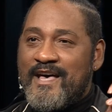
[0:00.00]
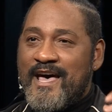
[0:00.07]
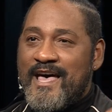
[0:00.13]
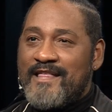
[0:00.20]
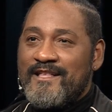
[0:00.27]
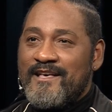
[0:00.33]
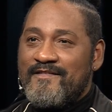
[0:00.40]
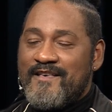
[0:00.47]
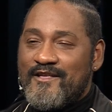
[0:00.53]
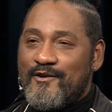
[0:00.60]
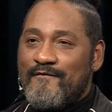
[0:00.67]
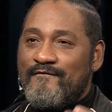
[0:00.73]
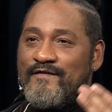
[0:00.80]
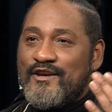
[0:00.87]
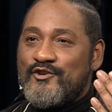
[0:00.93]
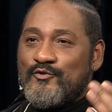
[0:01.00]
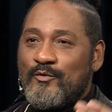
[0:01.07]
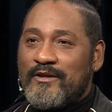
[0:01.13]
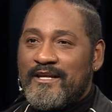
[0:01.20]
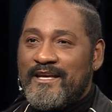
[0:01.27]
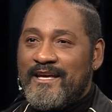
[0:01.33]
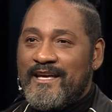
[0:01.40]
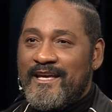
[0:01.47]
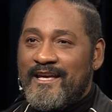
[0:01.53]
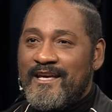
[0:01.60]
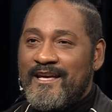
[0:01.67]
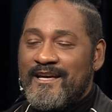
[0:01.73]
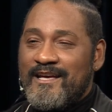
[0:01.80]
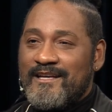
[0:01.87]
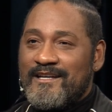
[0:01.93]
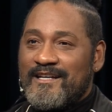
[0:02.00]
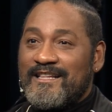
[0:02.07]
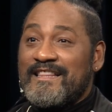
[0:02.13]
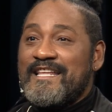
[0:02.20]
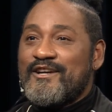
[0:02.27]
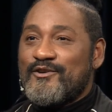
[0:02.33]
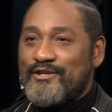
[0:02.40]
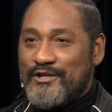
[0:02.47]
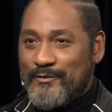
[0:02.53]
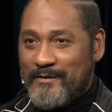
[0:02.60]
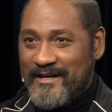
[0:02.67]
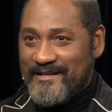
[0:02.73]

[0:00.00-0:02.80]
that that are visually clear to